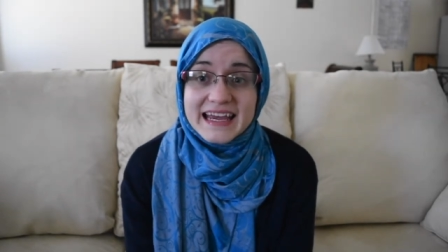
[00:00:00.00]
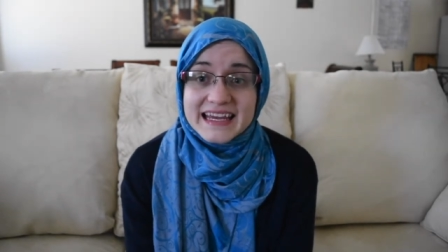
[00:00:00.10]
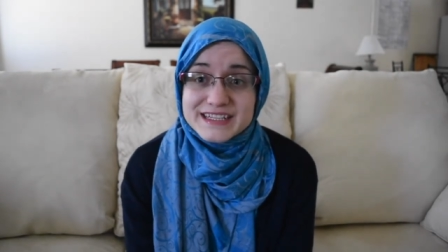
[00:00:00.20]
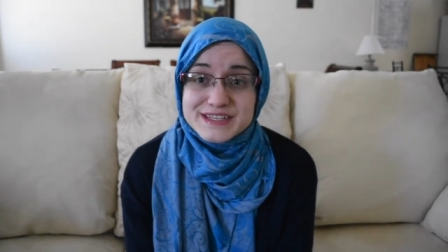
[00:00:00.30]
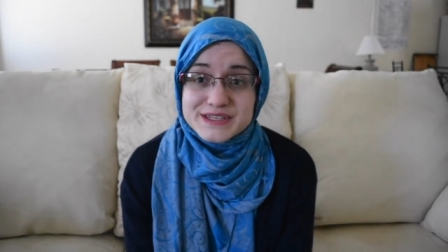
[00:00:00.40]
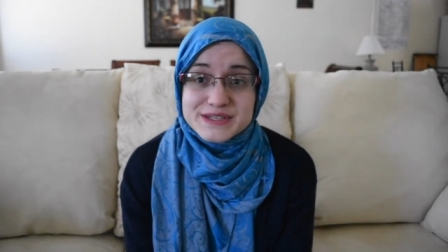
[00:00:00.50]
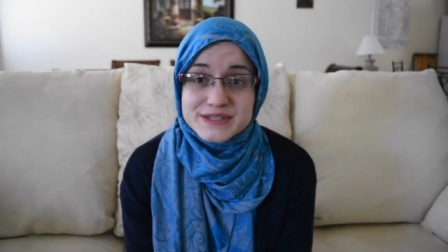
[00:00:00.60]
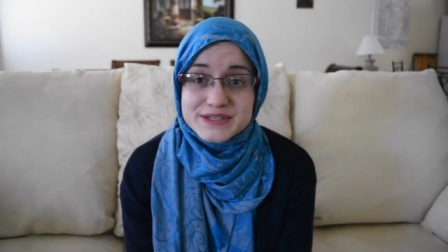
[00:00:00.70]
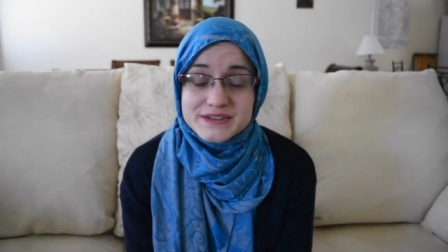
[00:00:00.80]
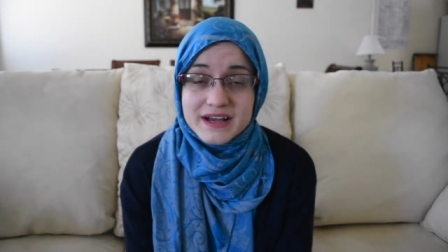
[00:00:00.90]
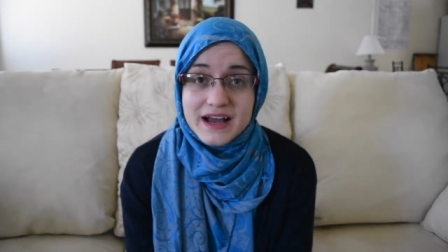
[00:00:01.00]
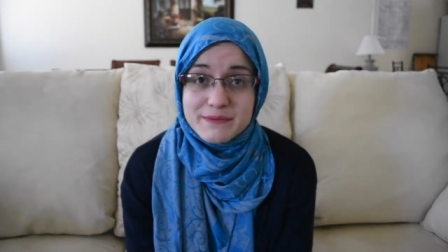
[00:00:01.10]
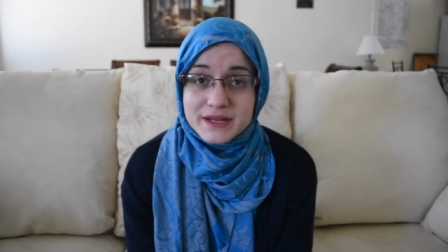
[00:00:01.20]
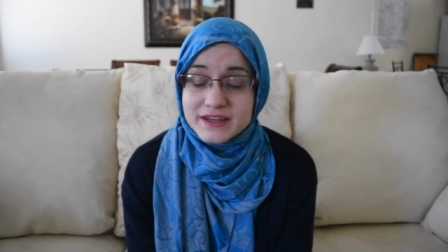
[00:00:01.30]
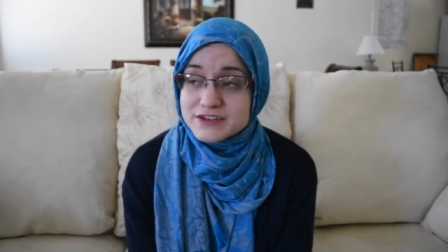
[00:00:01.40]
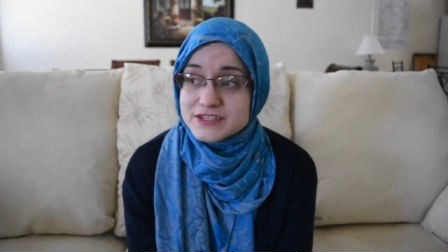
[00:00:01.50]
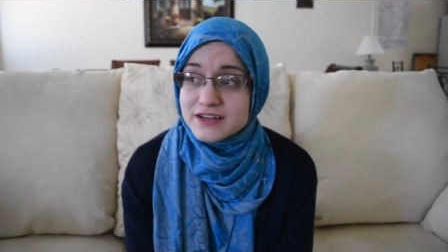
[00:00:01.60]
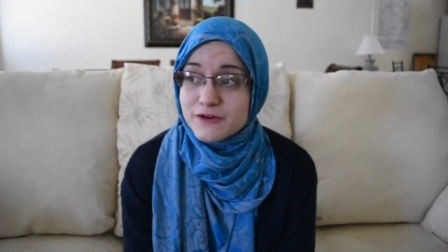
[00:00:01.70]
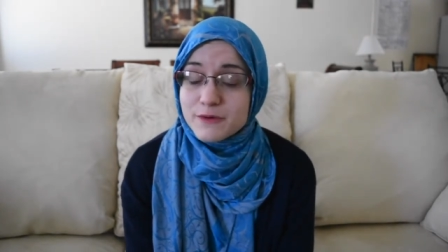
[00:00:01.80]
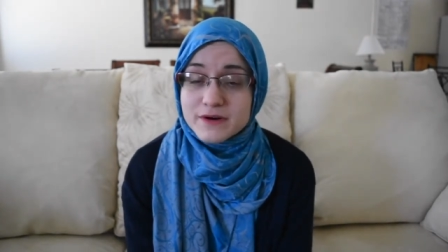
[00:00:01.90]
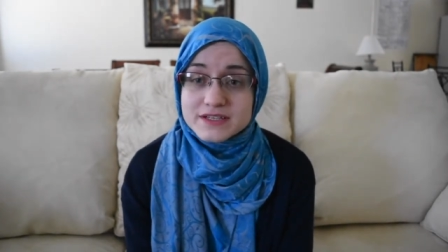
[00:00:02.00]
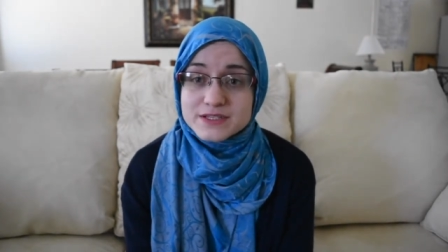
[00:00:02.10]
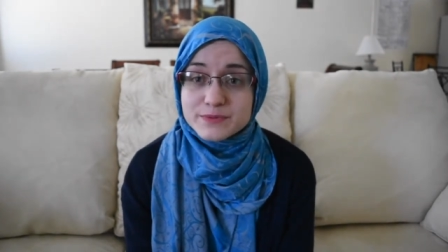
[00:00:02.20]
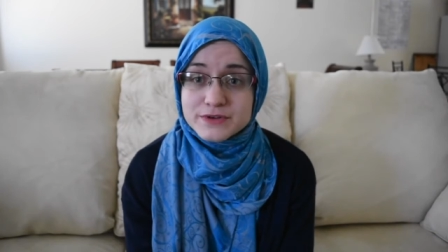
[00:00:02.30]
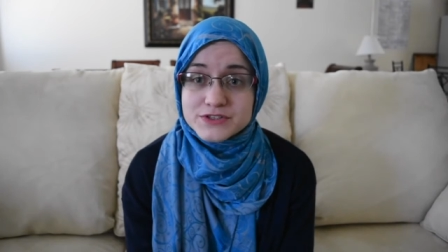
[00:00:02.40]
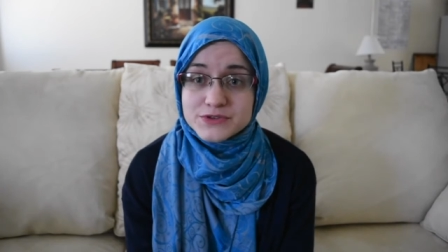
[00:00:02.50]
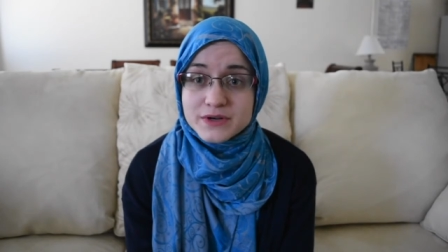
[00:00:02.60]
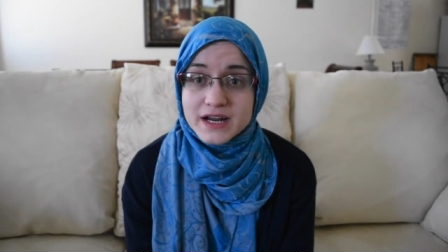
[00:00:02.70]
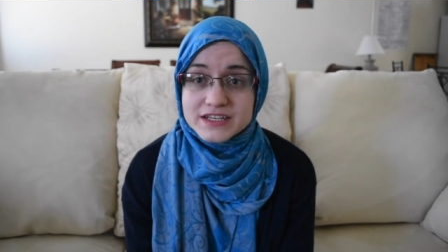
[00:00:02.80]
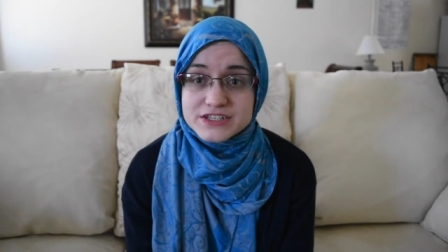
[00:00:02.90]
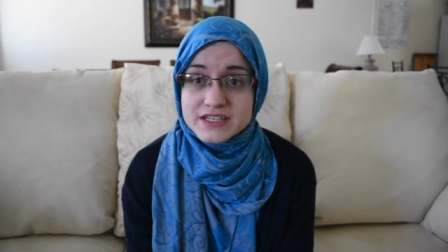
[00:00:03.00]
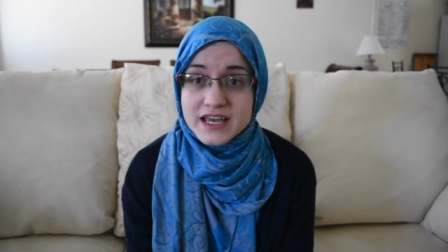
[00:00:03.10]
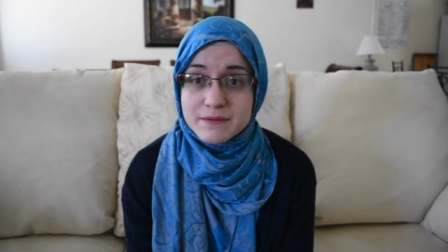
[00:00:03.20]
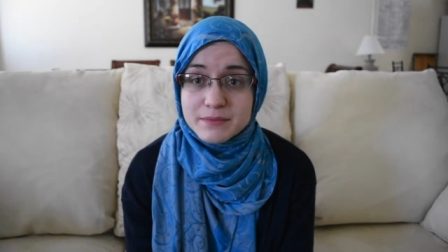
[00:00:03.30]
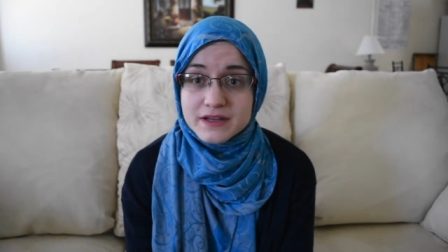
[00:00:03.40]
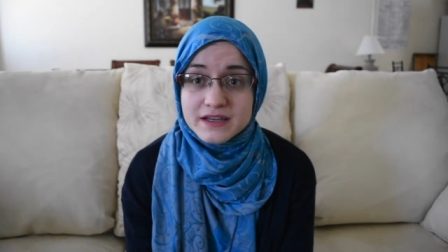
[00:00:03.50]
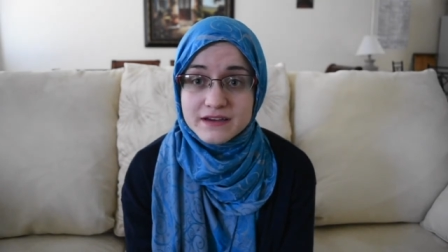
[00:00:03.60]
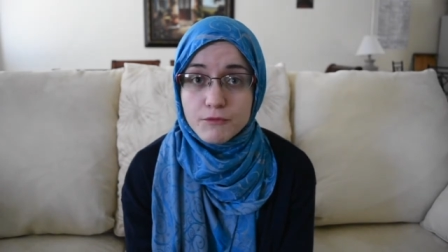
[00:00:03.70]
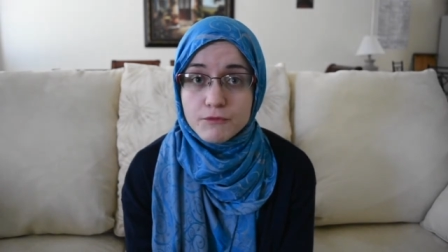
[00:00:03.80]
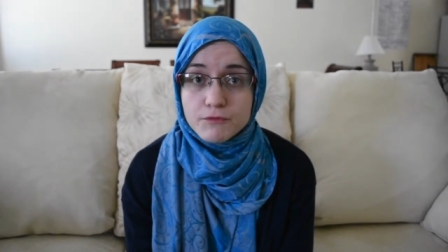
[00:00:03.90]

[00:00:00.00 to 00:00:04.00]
it's, I mean, there's no words to put to it. I just can't believe